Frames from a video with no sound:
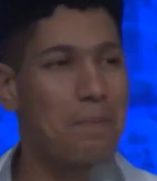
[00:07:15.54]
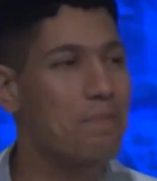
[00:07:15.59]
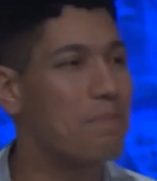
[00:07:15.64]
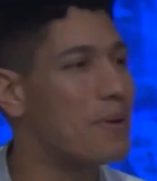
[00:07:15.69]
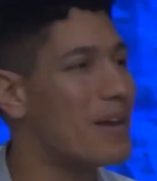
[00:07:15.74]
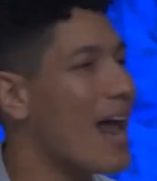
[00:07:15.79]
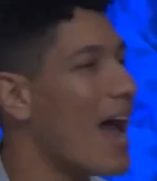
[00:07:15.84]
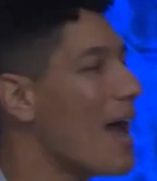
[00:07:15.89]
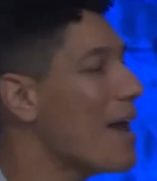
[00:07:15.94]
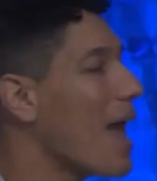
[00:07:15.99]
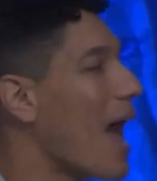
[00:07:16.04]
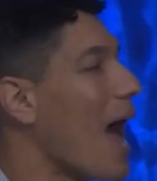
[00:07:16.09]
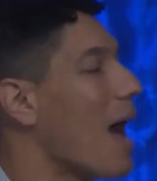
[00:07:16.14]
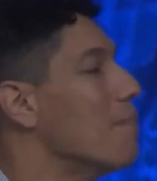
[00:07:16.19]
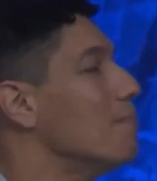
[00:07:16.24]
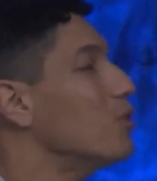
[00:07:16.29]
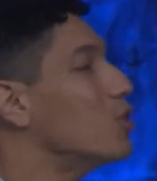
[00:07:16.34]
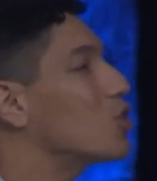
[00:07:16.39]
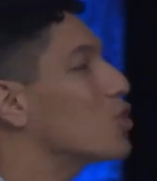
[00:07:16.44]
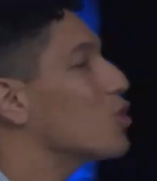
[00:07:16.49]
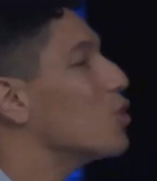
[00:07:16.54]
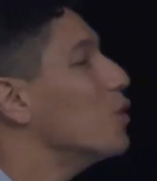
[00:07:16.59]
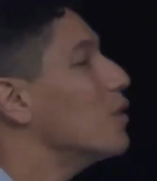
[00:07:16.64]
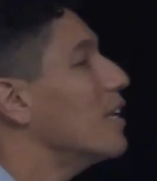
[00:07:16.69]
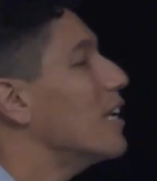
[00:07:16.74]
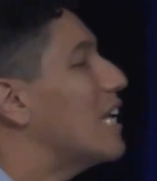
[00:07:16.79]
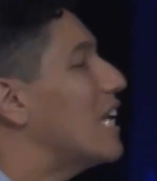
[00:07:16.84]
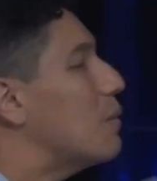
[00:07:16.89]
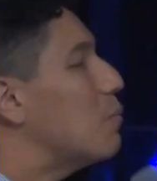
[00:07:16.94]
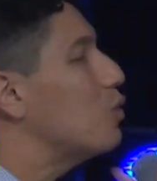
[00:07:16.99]
But I, I'm sure that
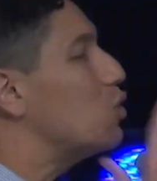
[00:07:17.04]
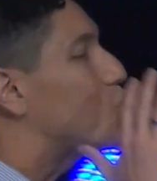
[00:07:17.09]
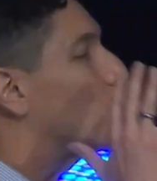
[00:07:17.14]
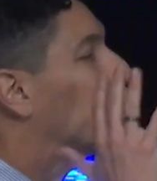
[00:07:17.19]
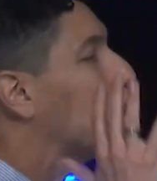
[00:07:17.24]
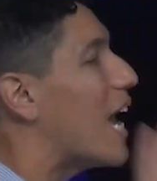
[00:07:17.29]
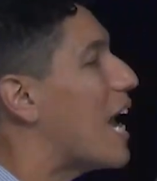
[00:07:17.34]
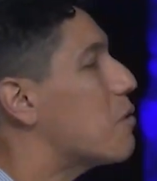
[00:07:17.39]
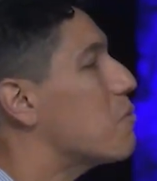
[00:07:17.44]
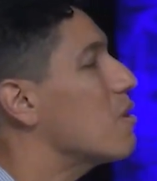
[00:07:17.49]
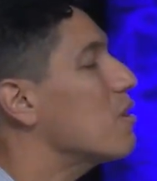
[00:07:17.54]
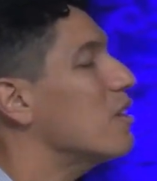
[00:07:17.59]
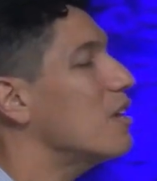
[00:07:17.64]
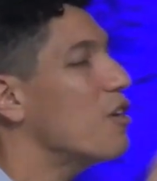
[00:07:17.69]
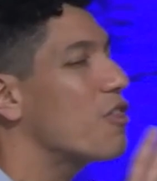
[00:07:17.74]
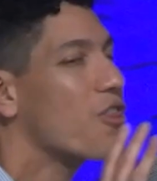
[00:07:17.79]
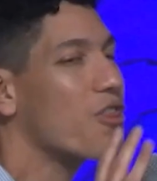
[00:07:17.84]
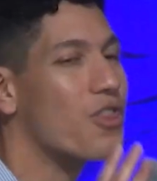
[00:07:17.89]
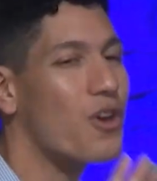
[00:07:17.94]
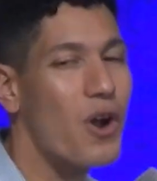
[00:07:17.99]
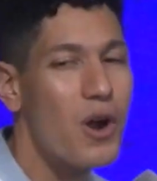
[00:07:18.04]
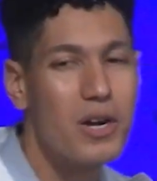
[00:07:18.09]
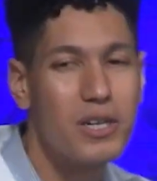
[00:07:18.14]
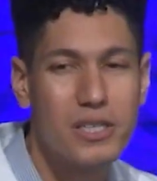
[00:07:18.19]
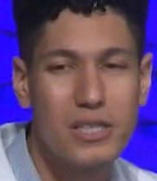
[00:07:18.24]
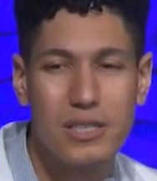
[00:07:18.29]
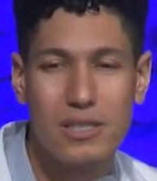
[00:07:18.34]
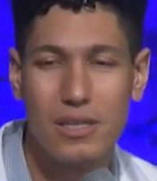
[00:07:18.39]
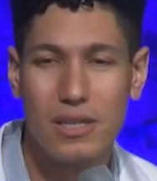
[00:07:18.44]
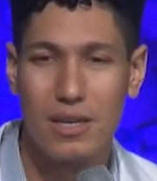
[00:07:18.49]
he was genuinely
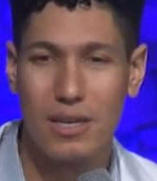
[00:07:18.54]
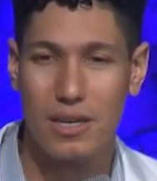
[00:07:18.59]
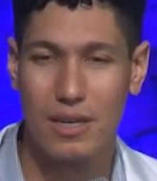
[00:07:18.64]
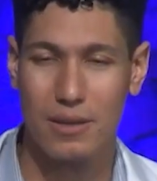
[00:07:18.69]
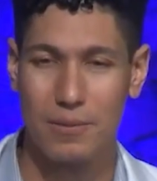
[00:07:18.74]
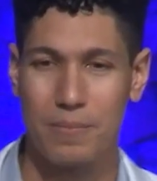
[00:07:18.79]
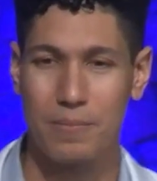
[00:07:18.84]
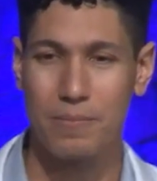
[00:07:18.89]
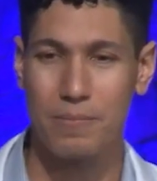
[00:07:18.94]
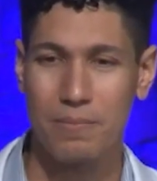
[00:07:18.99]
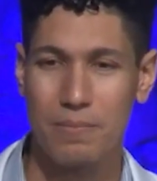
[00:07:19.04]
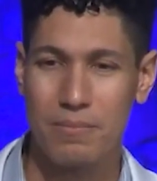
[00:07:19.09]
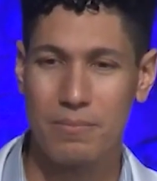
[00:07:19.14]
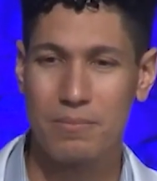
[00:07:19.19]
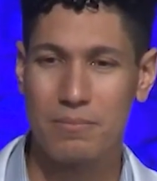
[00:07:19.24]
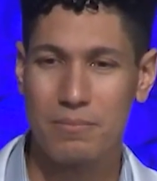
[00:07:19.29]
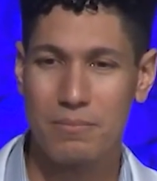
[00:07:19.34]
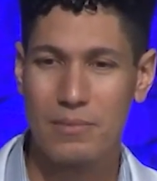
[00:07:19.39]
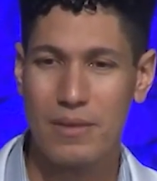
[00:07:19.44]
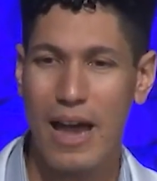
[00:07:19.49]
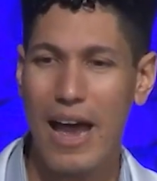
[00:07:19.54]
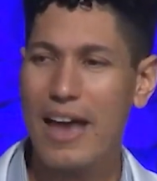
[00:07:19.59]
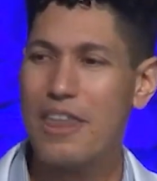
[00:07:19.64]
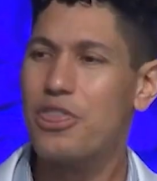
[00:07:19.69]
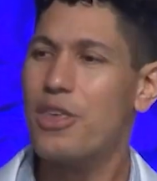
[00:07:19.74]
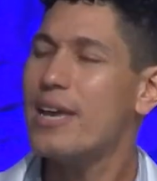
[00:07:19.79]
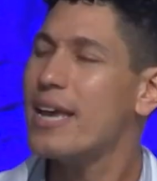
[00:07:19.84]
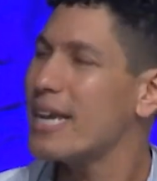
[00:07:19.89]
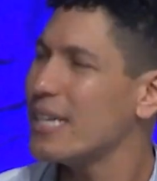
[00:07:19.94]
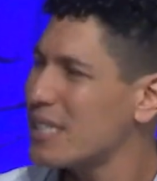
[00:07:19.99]
thirsty. I
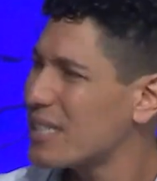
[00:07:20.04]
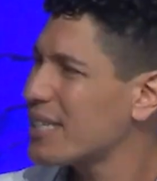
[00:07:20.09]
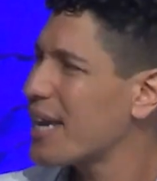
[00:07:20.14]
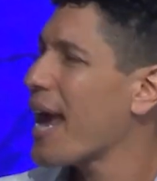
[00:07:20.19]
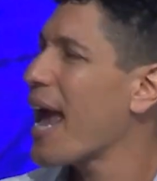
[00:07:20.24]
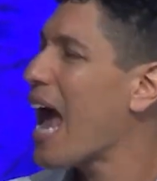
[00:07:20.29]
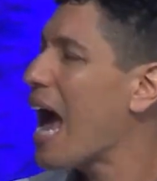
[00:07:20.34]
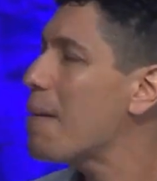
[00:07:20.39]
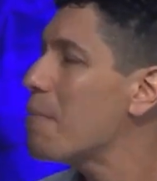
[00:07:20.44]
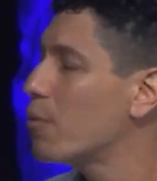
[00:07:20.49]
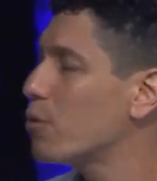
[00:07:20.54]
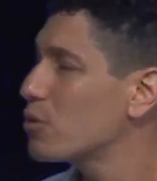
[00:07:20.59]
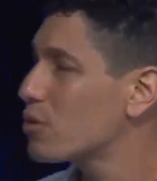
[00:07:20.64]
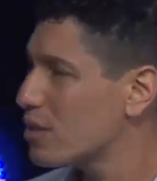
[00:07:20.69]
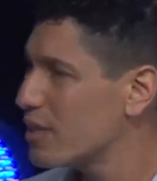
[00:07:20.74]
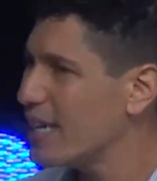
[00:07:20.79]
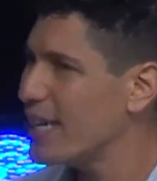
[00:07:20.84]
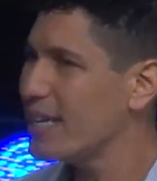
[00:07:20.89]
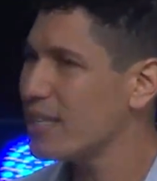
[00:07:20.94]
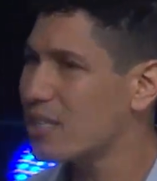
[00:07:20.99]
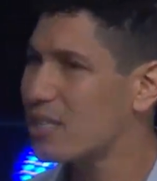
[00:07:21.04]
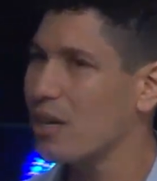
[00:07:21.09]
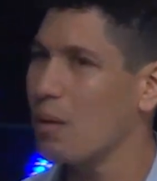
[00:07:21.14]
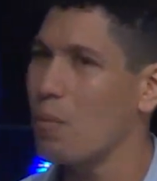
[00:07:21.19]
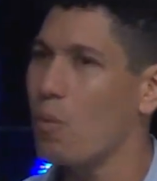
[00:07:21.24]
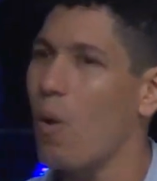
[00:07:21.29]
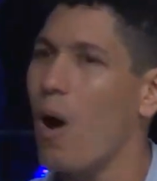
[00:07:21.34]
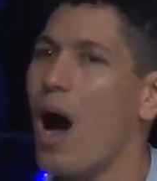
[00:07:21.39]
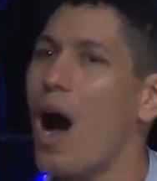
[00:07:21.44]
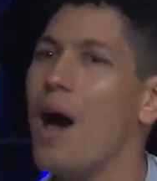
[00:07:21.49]
think his camels needed some
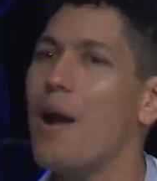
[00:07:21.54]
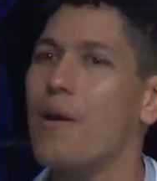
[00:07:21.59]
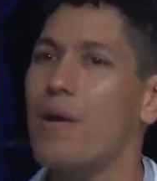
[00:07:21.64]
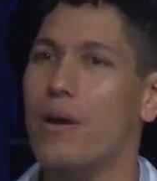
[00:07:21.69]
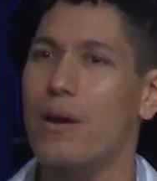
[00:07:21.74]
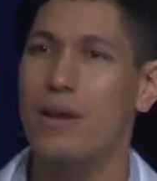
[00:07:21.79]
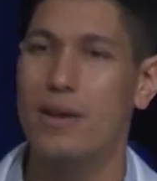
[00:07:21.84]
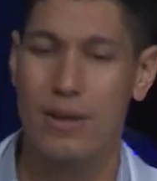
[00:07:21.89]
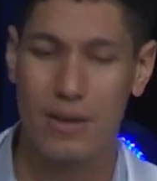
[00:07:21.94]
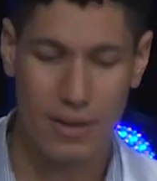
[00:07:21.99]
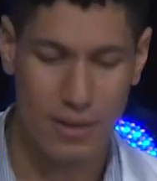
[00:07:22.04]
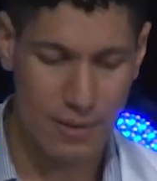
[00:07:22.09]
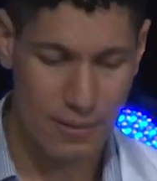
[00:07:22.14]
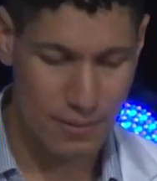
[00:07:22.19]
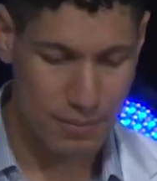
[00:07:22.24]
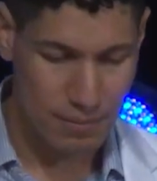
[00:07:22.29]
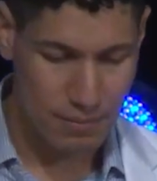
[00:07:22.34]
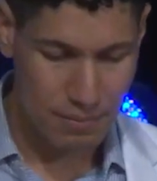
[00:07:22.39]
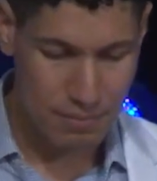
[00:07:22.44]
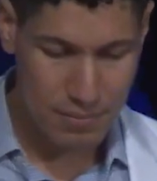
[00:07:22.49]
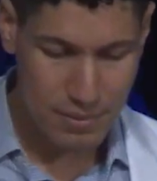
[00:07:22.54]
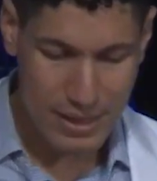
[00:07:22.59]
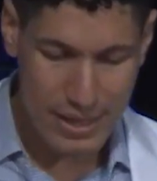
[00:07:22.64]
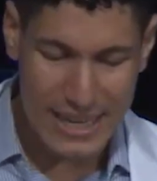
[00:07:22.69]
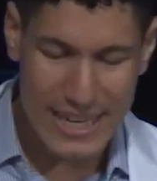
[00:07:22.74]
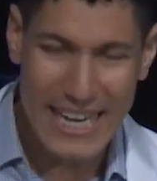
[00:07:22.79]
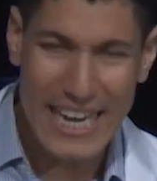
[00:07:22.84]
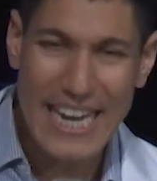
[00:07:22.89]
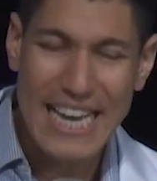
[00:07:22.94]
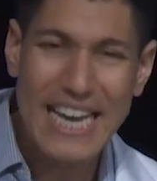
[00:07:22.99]
water.
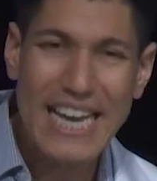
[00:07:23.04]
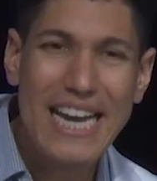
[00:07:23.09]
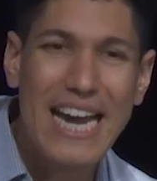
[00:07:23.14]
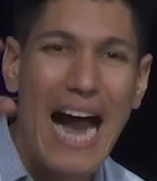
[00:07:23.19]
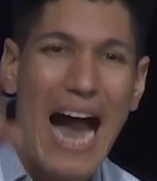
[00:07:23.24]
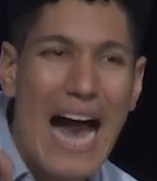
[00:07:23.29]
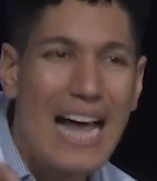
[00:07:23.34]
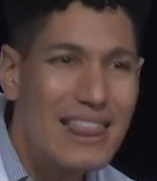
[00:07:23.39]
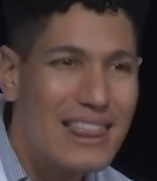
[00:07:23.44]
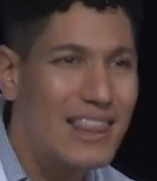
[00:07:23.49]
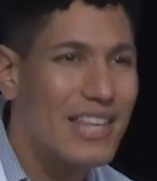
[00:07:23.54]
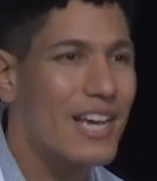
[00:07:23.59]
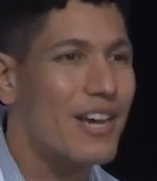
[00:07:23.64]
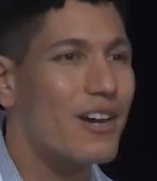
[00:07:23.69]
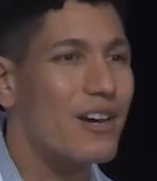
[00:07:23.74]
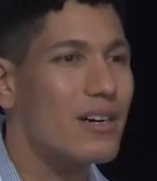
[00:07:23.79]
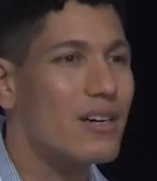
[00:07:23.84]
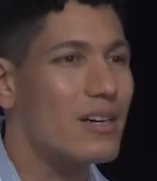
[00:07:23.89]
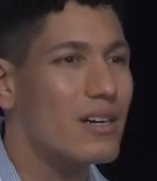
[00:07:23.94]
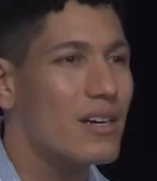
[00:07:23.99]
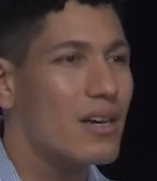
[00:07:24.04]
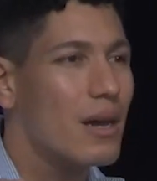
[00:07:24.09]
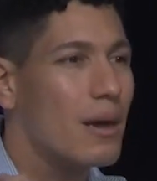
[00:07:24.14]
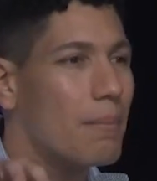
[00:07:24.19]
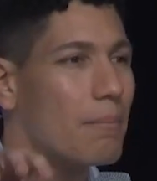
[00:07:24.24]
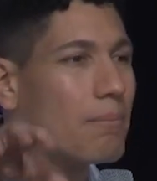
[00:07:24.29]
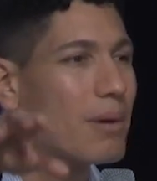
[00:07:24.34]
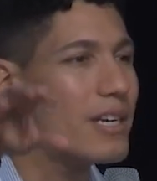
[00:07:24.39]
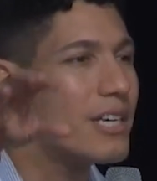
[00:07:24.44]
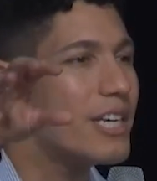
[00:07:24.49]
He got there,
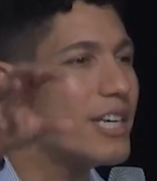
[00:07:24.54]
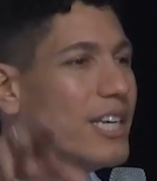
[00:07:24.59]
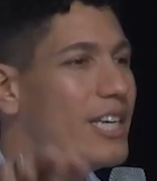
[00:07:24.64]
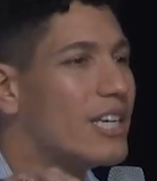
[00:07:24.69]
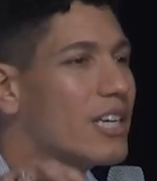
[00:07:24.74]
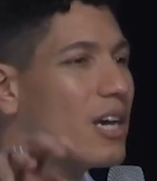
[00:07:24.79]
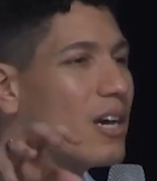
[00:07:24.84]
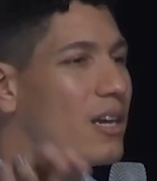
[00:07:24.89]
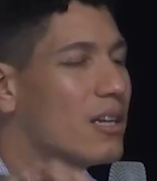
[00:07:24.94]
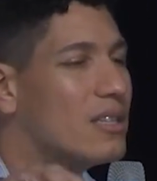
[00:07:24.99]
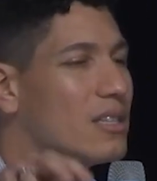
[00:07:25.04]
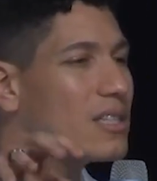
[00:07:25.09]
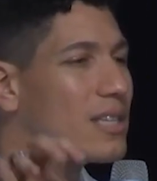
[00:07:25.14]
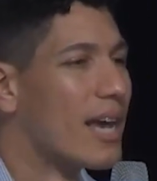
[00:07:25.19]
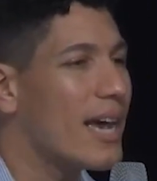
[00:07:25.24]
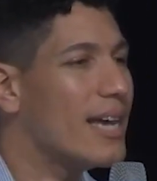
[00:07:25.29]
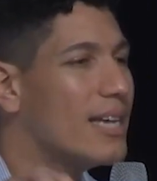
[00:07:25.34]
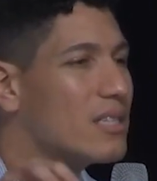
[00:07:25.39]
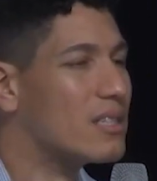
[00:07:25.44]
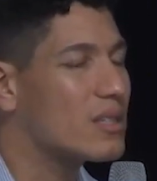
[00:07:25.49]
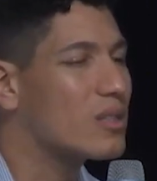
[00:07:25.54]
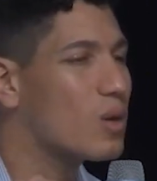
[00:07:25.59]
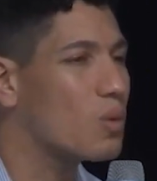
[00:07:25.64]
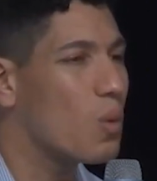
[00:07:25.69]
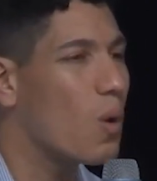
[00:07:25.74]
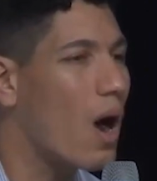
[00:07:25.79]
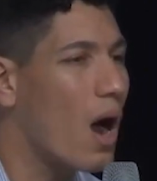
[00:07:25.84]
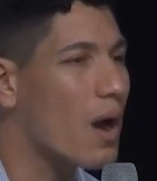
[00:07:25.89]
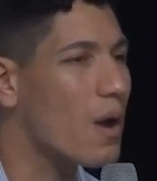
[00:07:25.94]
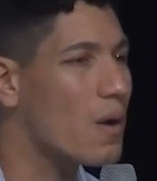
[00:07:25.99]
but he couldn't taste the
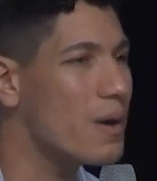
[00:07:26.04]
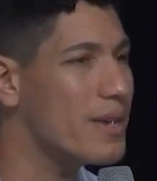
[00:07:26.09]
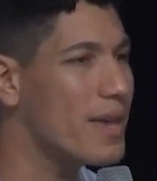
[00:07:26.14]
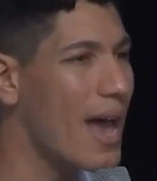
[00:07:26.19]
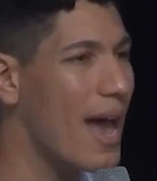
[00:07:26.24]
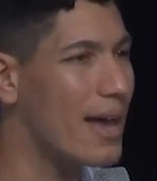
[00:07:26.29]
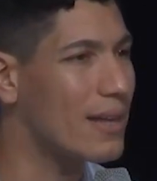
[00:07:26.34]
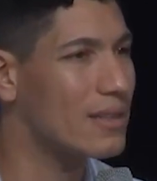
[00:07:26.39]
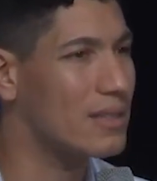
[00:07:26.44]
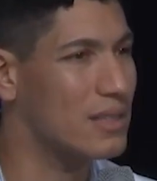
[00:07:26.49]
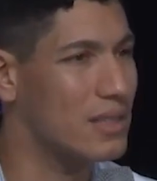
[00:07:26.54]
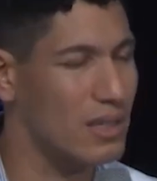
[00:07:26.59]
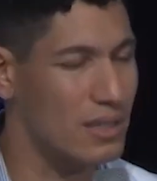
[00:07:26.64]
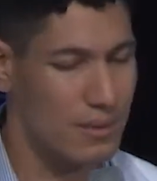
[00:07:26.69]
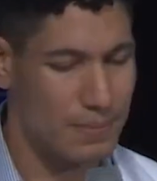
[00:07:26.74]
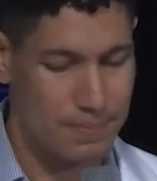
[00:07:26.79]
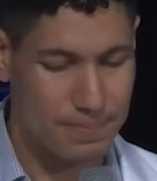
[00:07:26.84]
water yet.